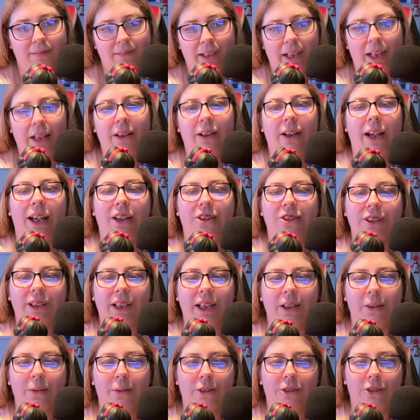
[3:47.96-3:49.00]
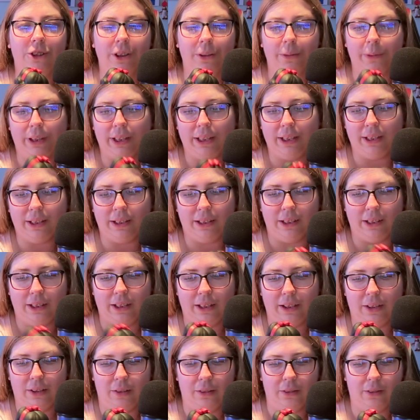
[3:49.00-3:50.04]
I just kind of wish that we
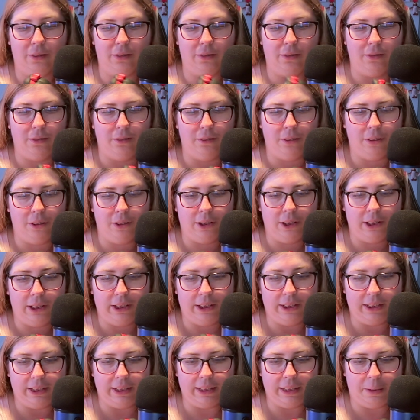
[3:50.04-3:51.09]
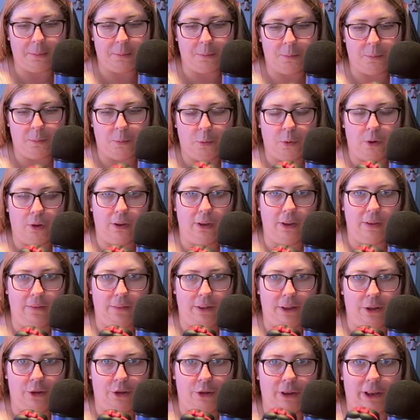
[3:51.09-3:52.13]
got to see more of
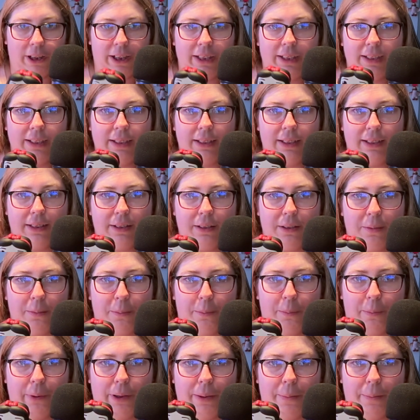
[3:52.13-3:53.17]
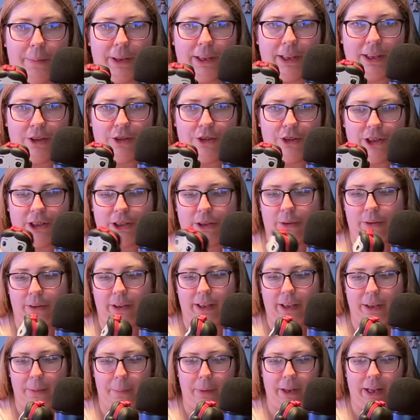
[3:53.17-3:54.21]
the dress, but because she's
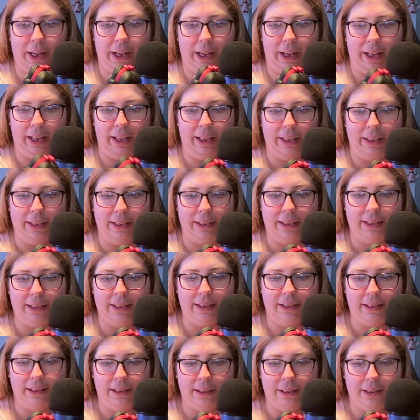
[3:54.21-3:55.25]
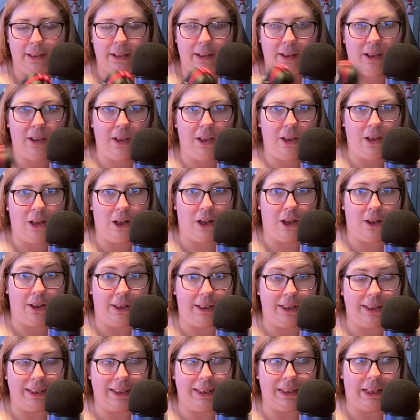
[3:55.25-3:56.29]
holding the pie, it's hard to
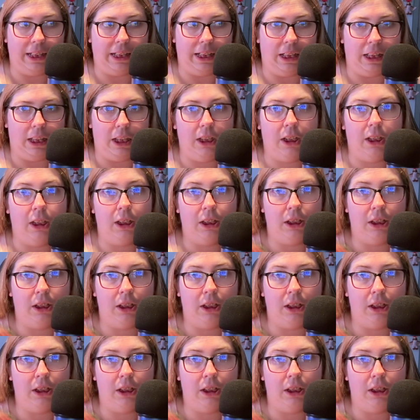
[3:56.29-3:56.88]
see.